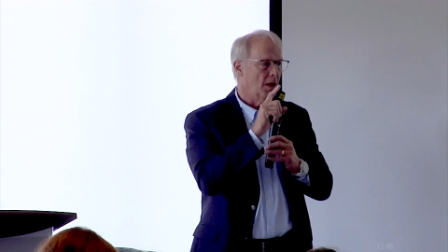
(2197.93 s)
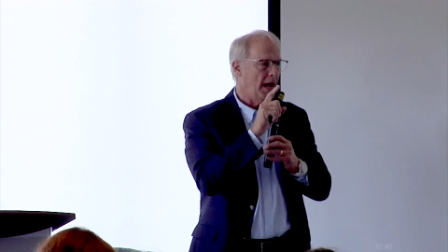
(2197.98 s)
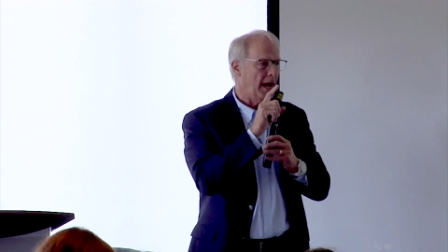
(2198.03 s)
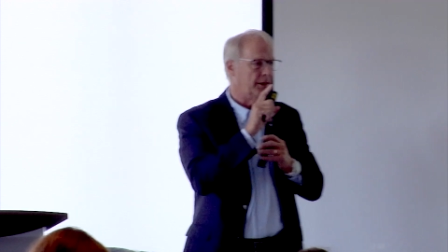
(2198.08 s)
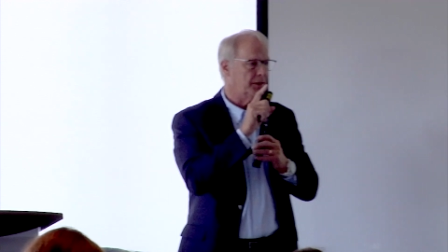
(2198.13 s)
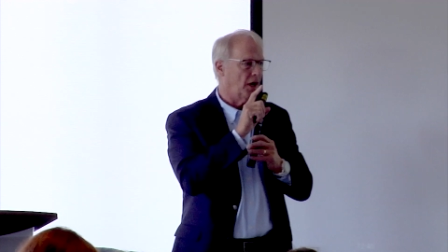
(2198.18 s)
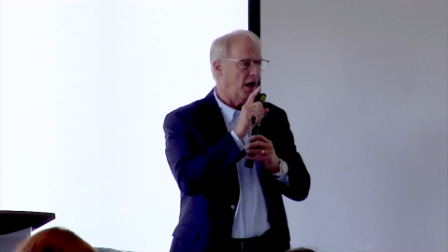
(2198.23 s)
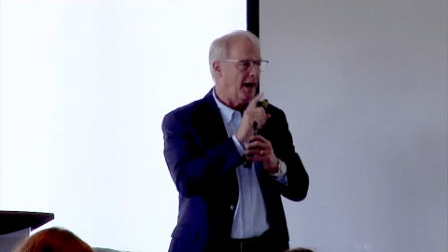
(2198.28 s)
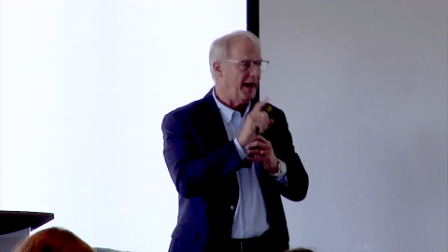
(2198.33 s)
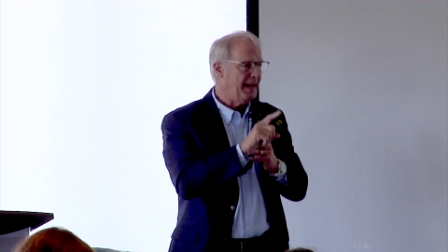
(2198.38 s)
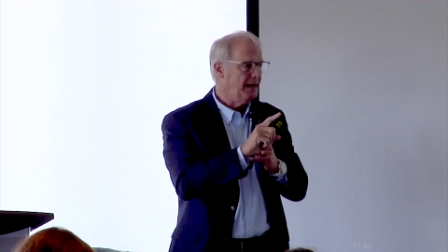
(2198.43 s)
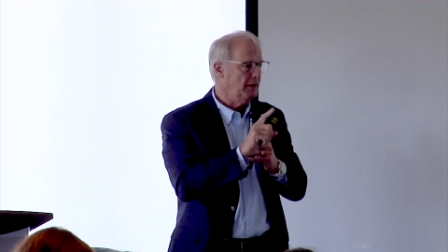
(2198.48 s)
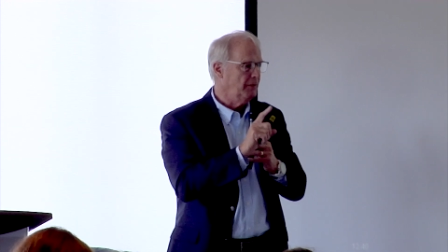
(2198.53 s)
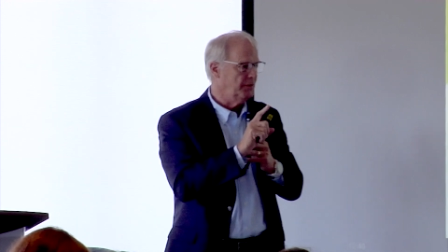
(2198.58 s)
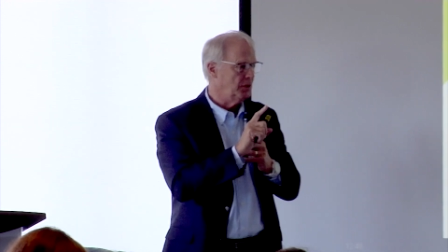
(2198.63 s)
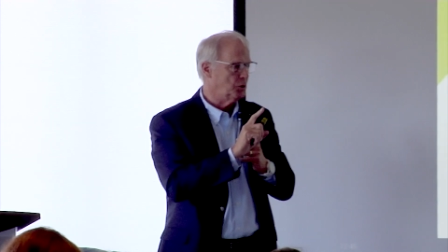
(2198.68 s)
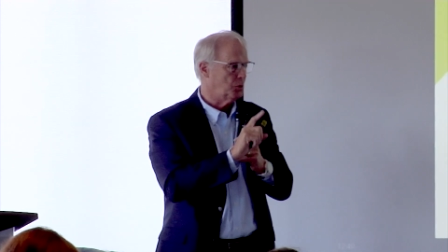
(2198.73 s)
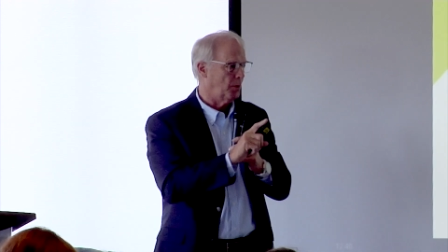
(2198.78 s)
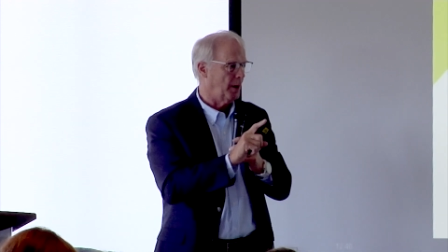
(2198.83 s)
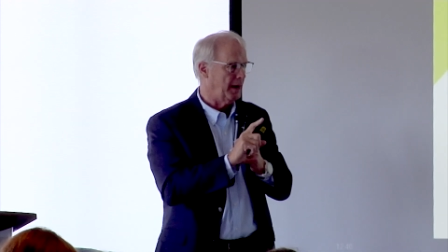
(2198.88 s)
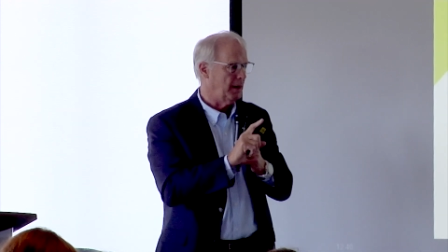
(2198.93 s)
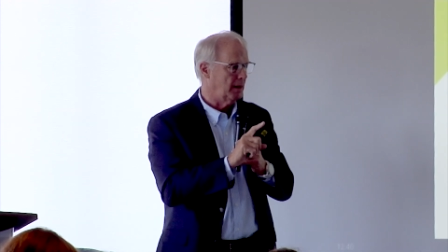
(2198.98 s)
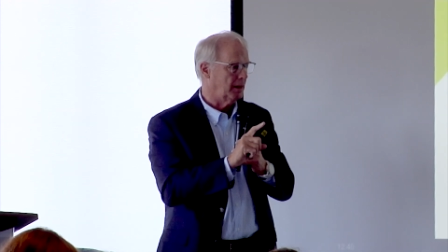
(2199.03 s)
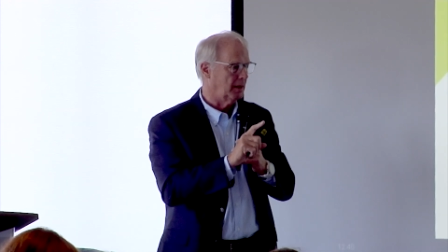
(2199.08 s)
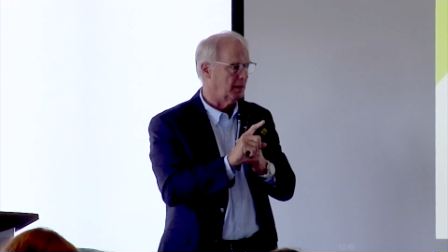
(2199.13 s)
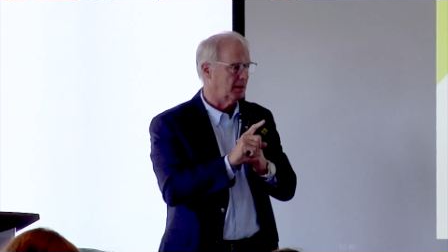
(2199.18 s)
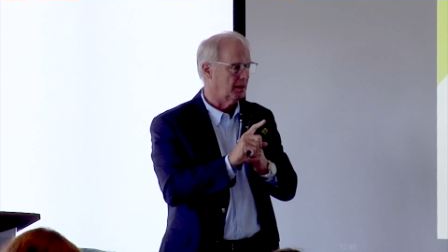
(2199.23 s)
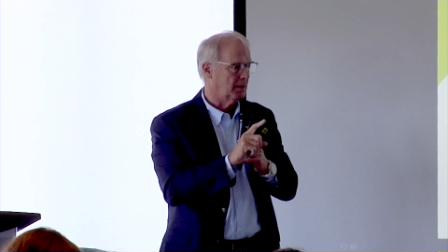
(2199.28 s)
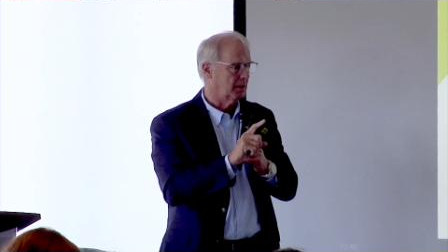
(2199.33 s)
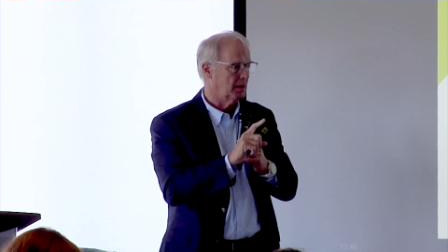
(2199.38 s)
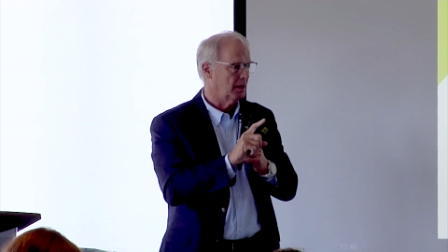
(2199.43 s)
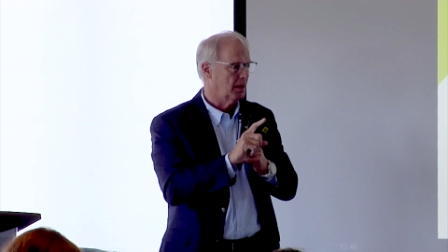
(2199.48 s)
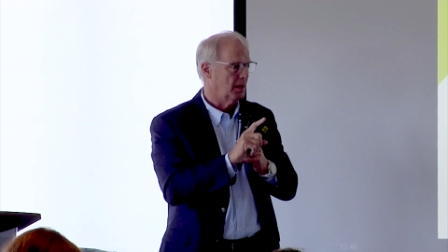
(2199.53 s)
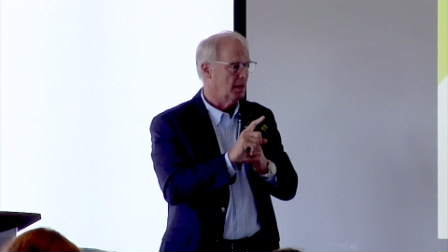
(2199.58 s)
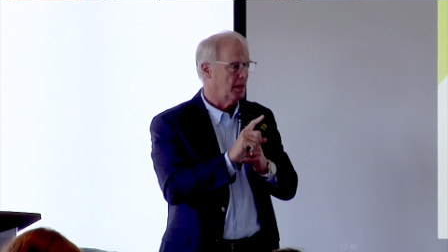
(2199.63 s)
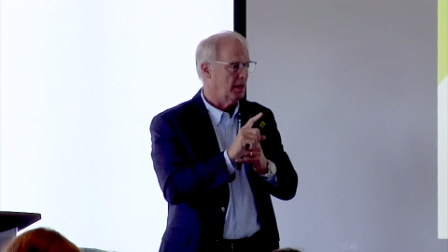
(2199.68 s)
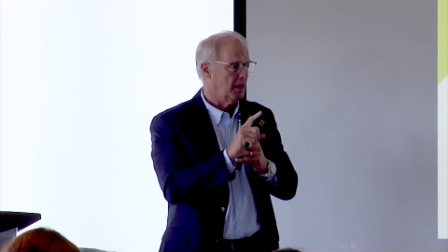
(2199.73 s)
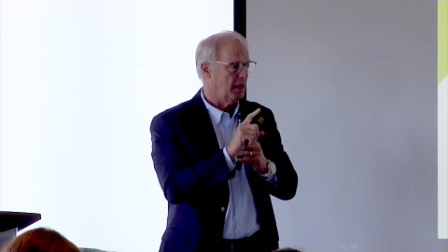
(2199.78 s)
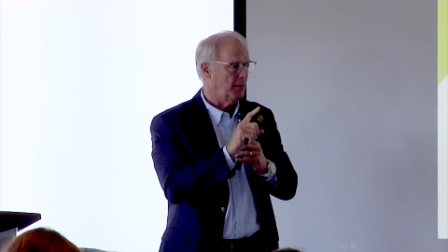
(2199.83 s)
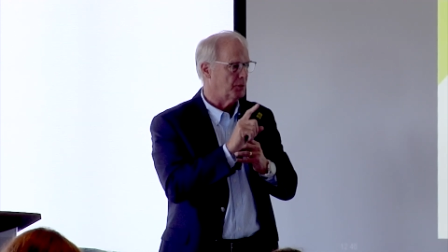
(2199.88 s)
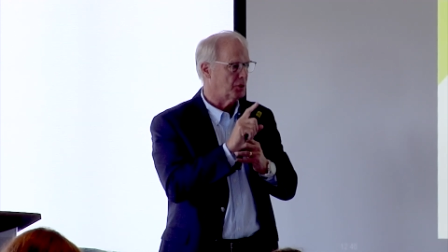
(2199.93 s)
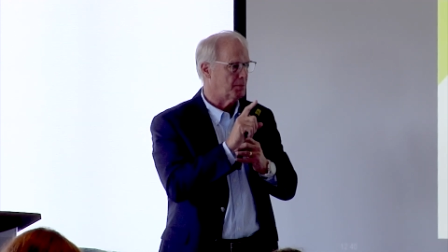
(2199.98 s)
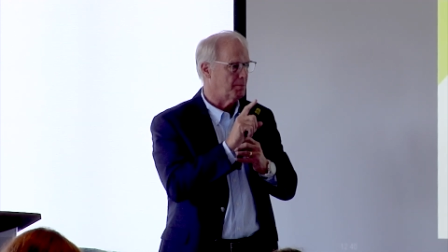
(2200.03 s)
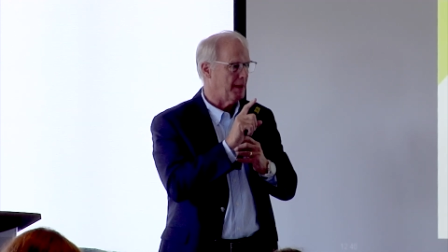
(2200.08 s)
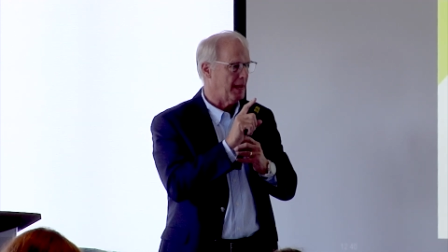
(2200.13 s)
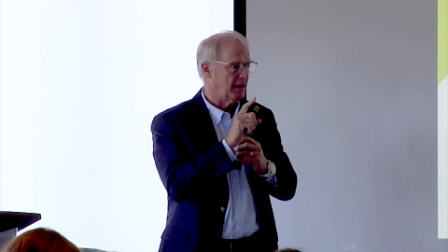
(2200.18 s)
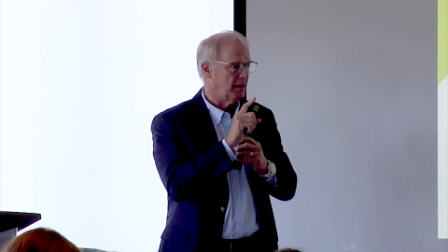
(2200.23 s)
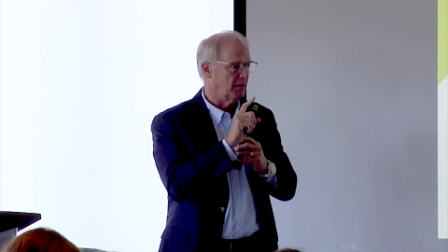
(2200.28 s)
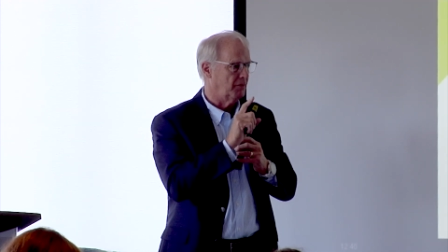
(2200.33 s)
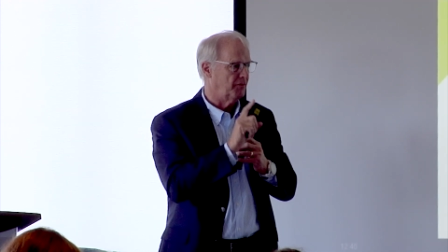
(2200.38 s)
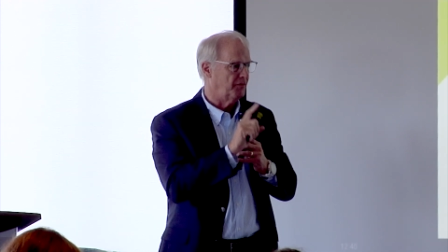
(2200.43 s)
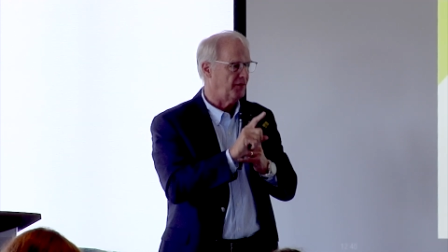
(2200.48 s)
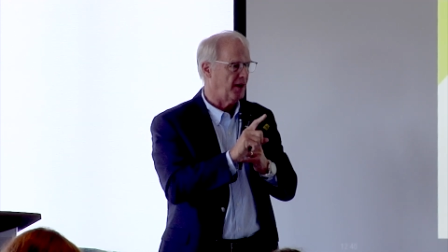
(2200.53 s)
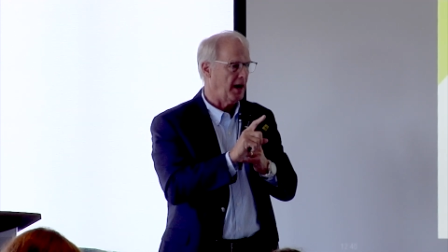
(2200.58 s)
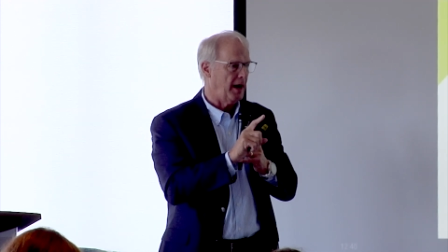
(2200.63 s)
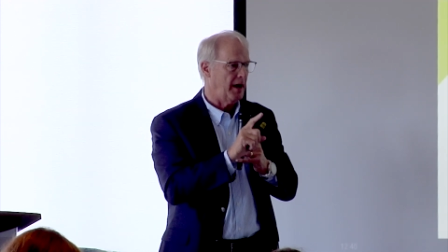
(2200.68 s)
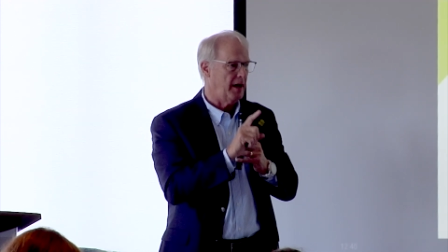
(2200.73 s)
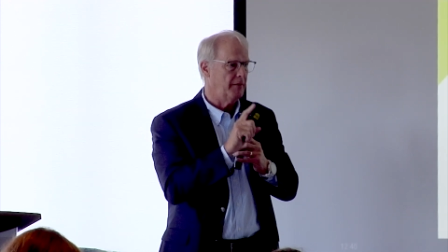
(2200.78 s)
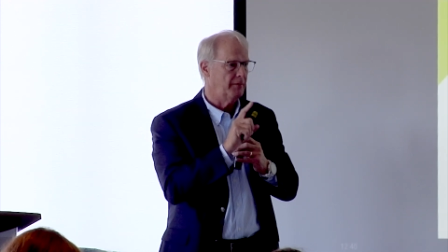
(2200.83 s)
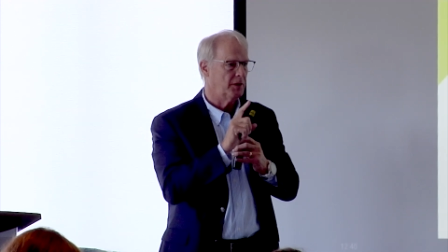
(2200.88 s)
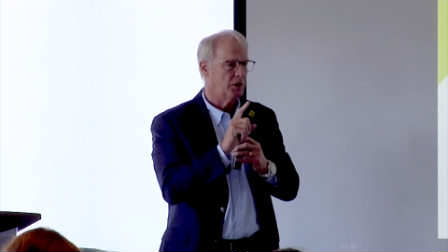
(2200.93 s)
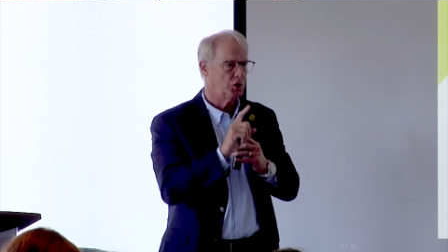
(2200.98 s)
at the height of his writing, he was making 5